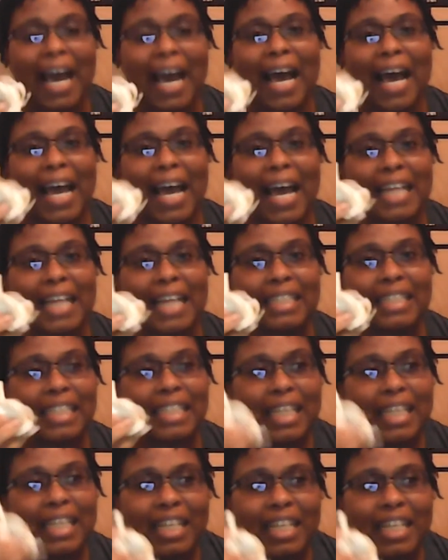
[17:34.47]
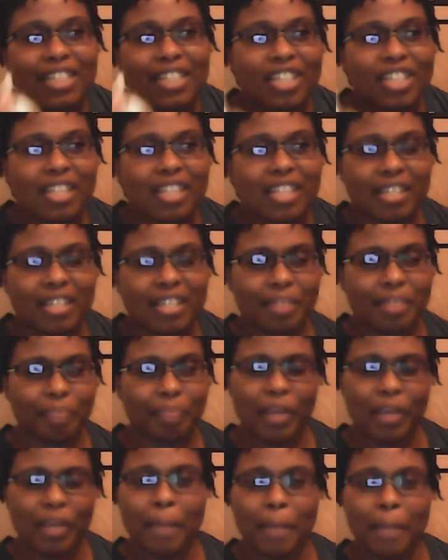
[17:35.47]
and it just
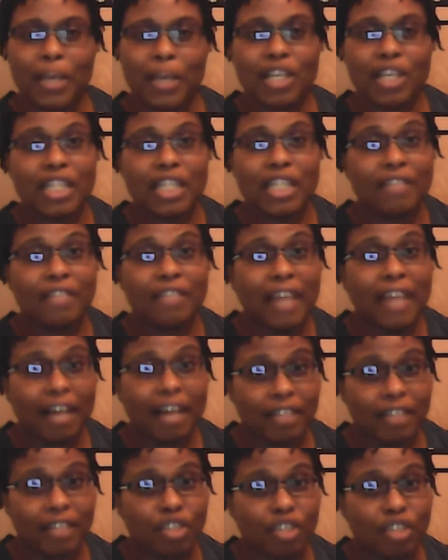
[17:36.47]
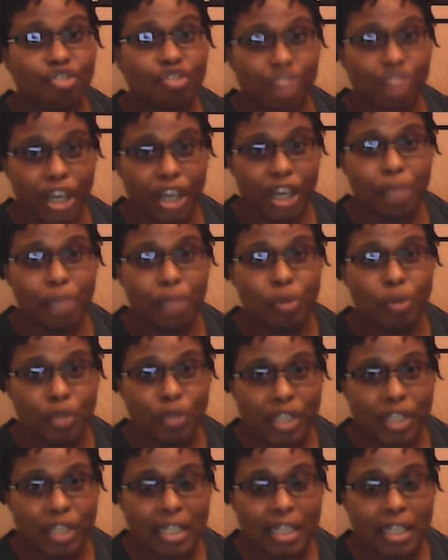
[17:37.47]
because if you have a strong immune
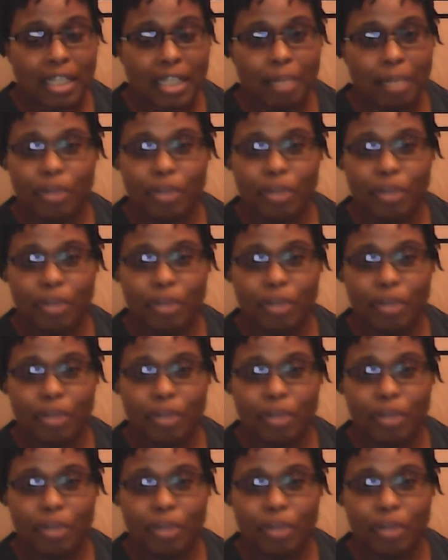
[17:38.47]
system,